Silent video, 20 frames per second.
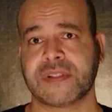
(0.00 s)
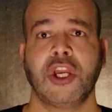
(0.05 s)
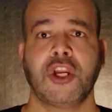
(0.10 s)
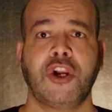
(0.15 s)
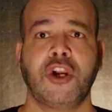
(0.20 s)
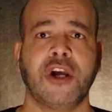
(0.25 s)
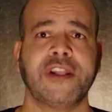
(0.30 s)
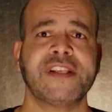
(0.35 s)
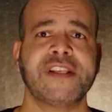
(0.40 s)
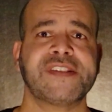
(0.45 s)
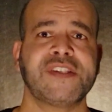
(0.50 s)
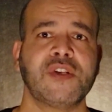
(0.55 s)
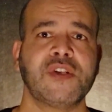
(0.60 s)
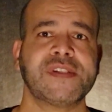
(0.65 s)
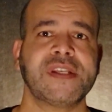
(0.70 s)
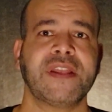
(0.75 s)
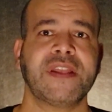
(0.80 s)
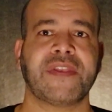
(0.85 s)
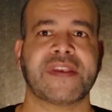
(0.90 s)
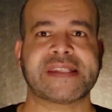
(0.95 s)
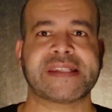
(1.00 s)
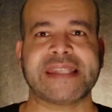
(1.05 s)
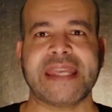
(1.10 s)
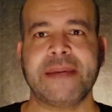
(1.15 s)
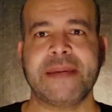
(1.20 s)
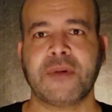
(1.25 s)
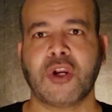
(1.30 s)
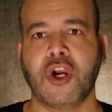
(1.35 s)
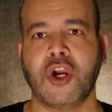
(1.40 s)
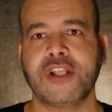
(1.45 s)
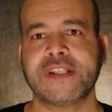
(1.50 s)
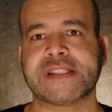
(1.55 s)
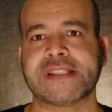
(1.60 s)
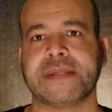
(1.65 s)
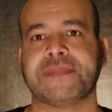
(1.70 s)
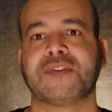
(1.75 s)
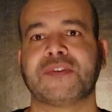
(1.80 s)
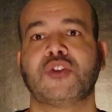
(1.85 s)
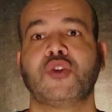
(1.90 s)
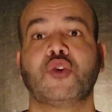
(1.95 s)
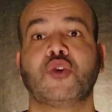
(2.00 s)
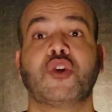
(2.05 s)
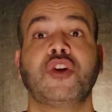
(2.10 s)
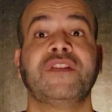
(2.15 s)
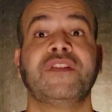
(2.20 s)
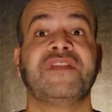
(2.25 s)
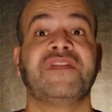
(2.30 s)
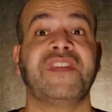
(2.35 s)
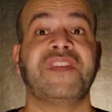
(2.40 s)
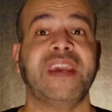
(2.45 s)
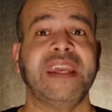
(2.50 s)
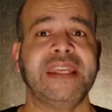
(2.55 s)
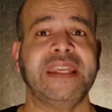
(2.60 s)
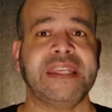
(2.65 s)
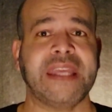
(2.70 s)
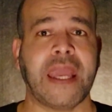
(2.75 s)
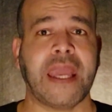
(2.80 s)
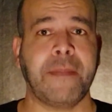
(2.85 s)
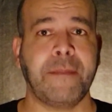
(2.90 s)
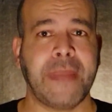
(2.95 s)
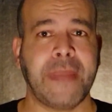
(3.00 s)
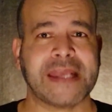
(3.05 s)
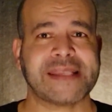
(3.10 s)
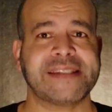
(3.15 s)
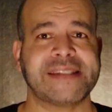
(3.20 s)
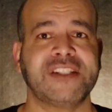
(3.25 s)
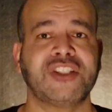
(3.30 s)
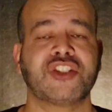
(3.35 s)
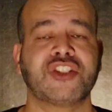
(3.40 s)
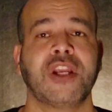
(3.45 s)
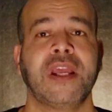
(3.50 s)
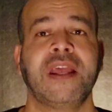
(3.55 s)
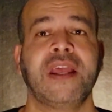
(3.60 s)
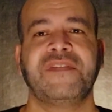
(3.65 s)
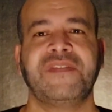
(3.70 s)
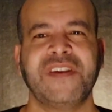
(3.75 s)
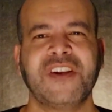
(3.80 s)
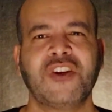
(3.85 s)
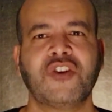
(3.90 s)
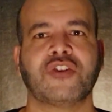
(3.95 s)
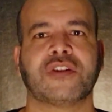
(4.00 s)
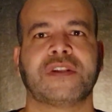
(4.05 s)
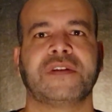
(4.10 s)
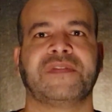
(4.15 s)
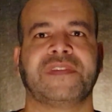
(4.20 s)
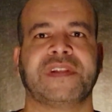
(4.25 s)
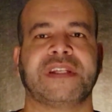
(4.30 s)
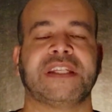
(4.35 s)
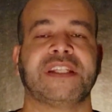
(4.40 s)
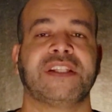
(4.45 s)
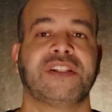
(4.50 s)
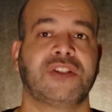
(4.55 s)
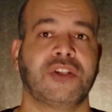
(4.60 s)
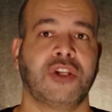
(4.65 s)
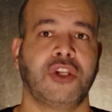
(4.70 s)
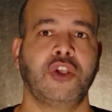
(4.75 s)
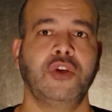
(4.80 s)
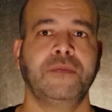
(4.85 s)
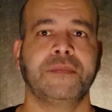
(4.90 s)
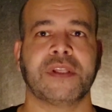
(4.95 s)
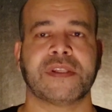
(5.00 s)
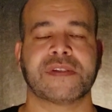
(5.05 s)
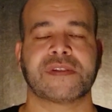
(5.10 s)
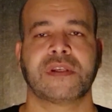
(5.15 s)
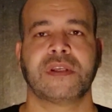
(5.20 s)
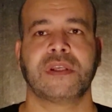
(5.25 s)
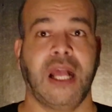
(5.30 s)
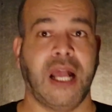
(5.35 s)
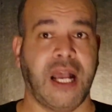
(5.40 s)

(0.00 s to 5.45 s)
God is using the same concept to convey a message figuratively to humans.